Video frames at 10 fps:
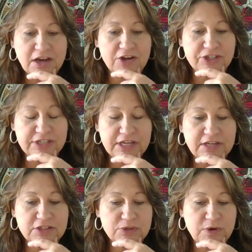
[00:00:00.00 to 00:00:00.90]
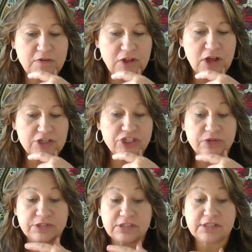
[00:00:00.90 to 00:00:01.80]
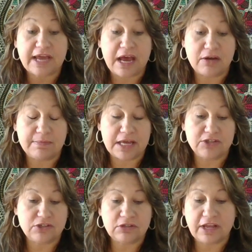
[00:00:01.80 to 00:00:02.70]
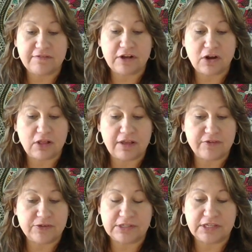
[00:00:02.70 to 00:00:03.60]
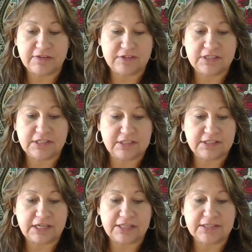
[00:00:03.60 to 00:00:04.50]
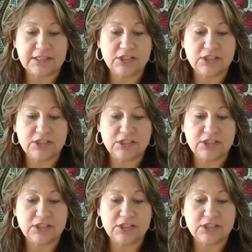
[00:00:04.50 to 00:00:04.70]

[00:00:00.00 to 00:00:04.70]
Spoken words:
Understanding the 12 laws shows us how to master life on all levels and gives us insights